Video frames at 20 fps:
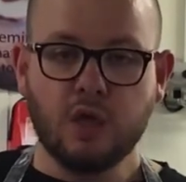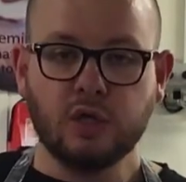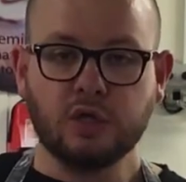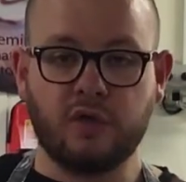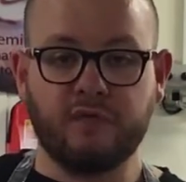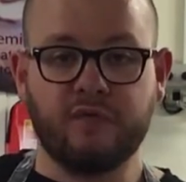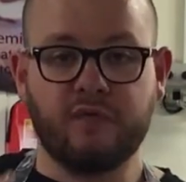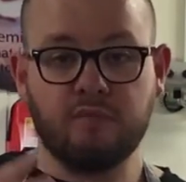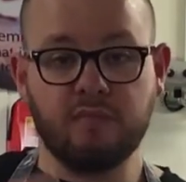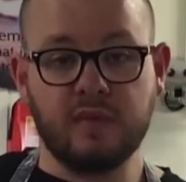
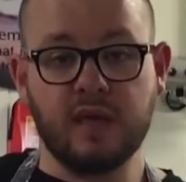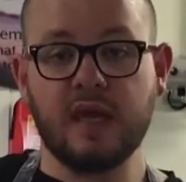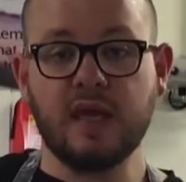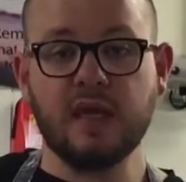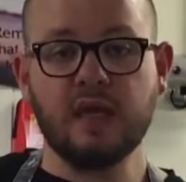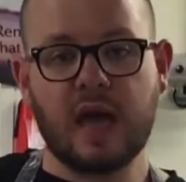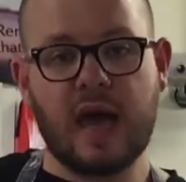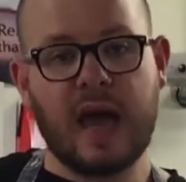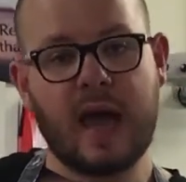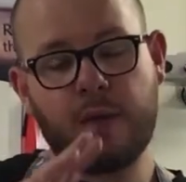So for
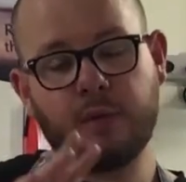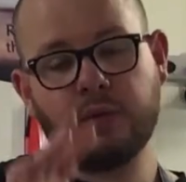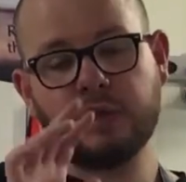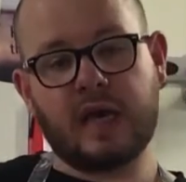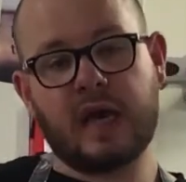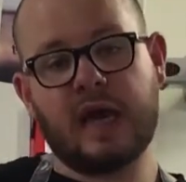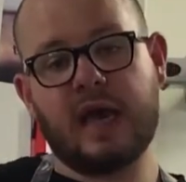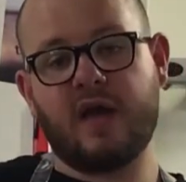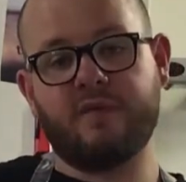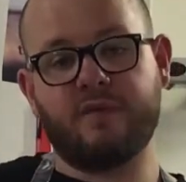me, I would
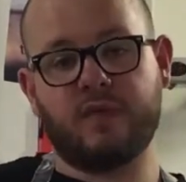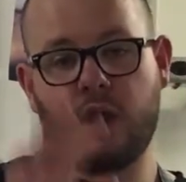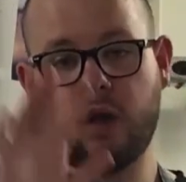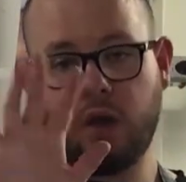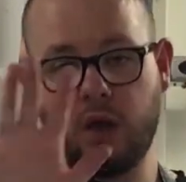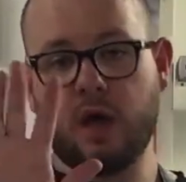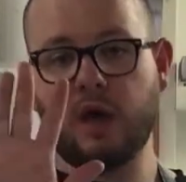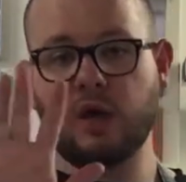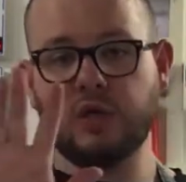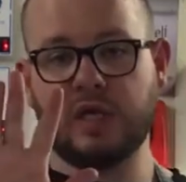have a
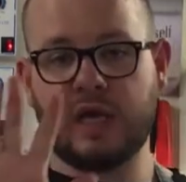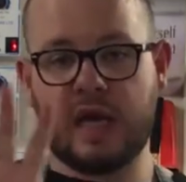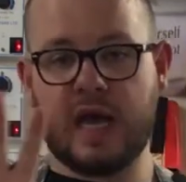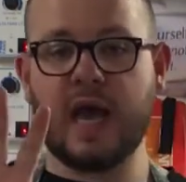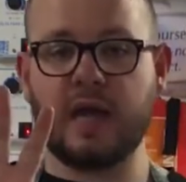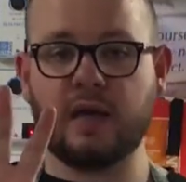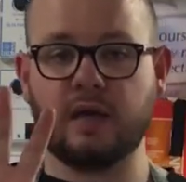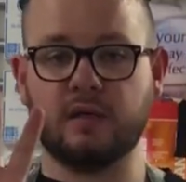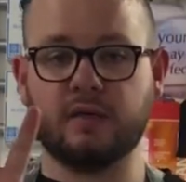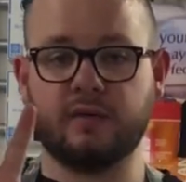larger
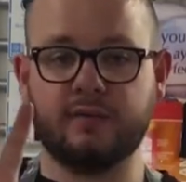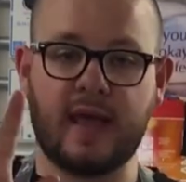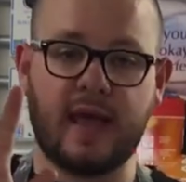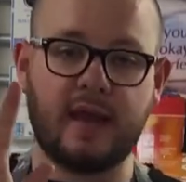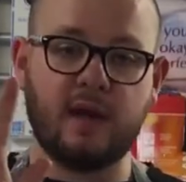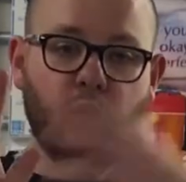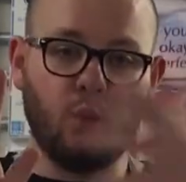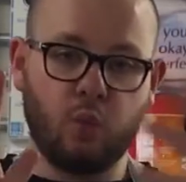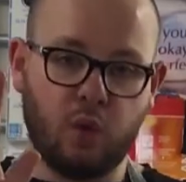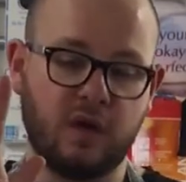hand
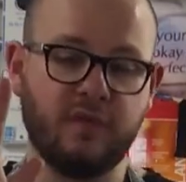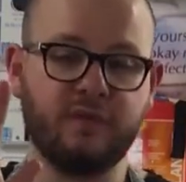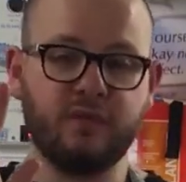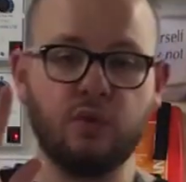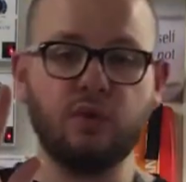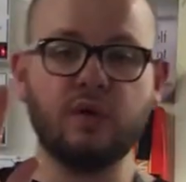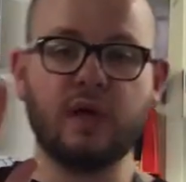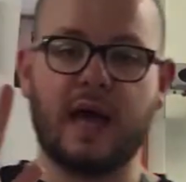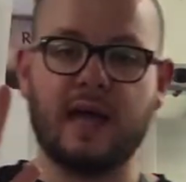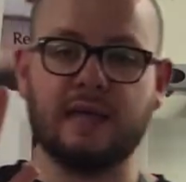than one of
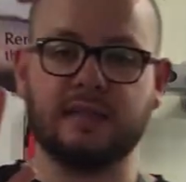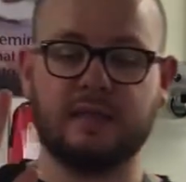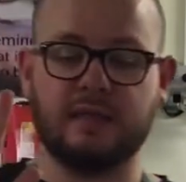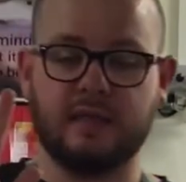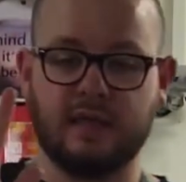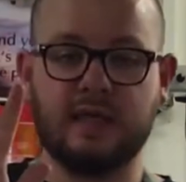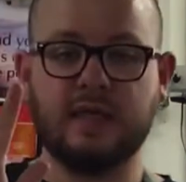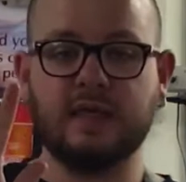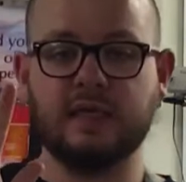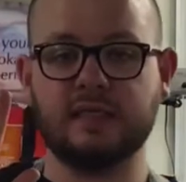you guys
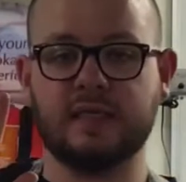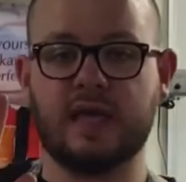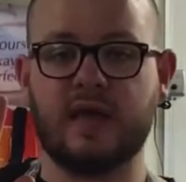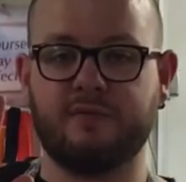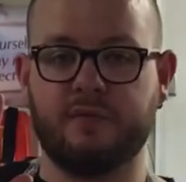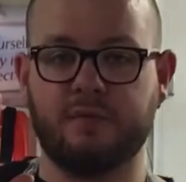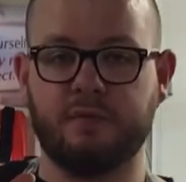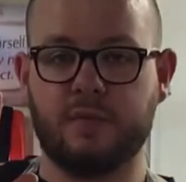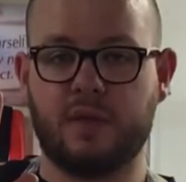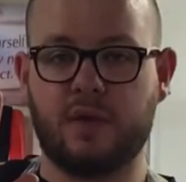in the year
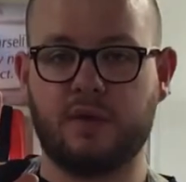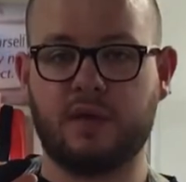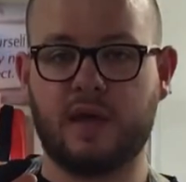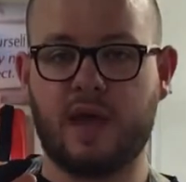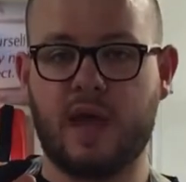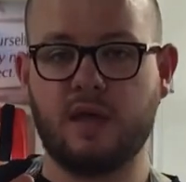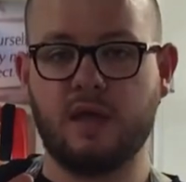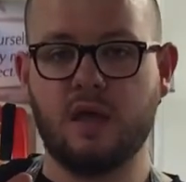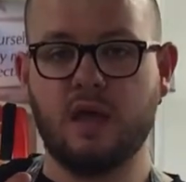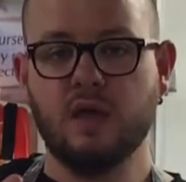7,
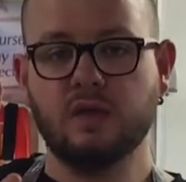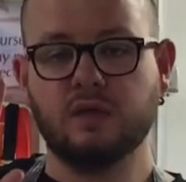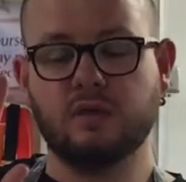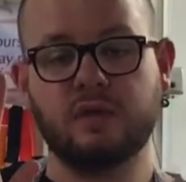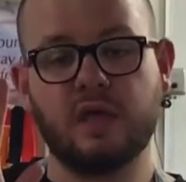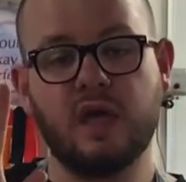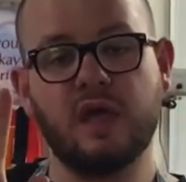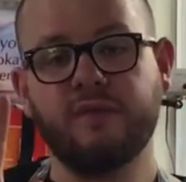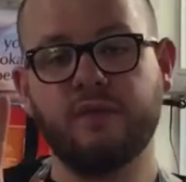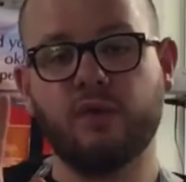okay? So
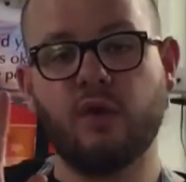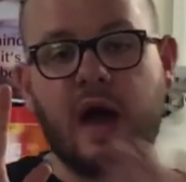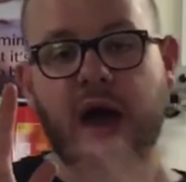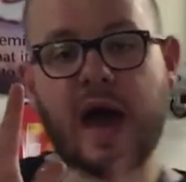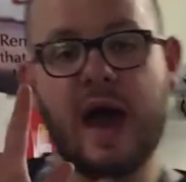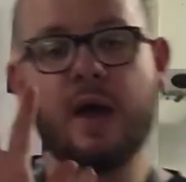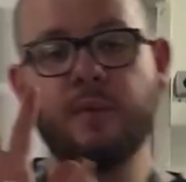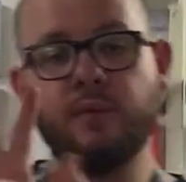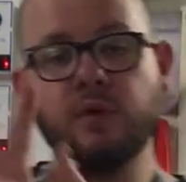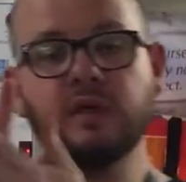therefore,
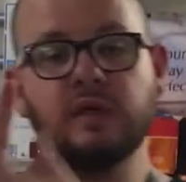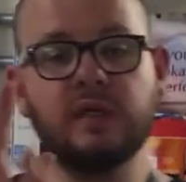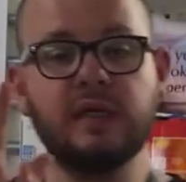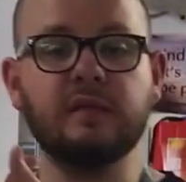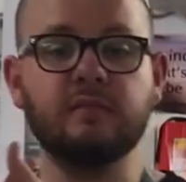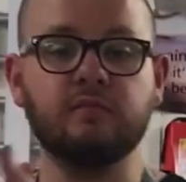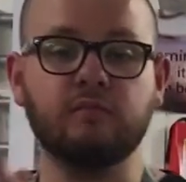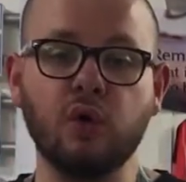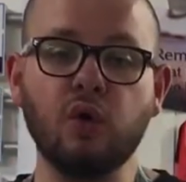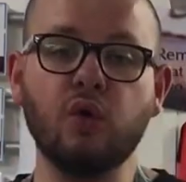I would
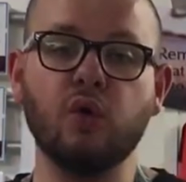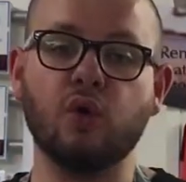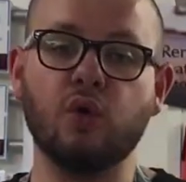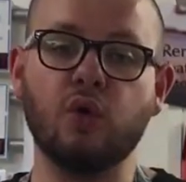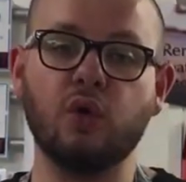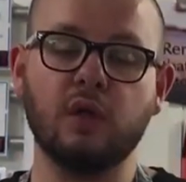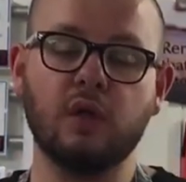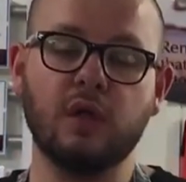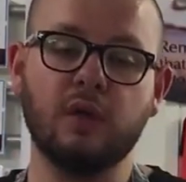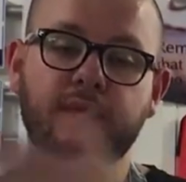need
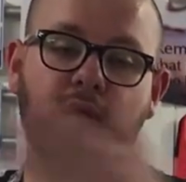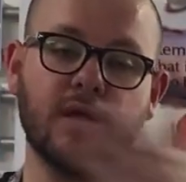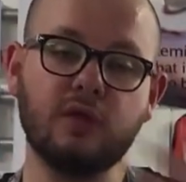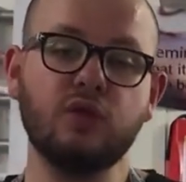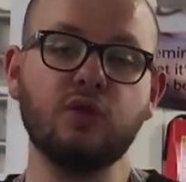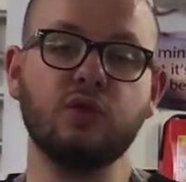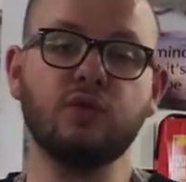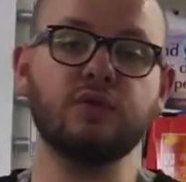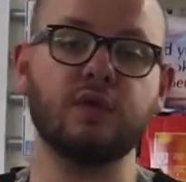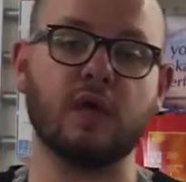more
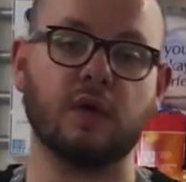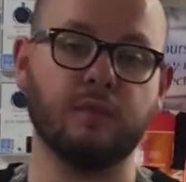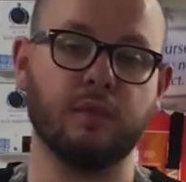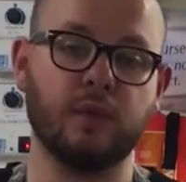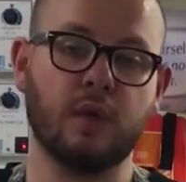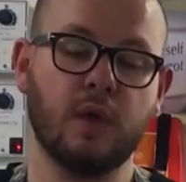than you do.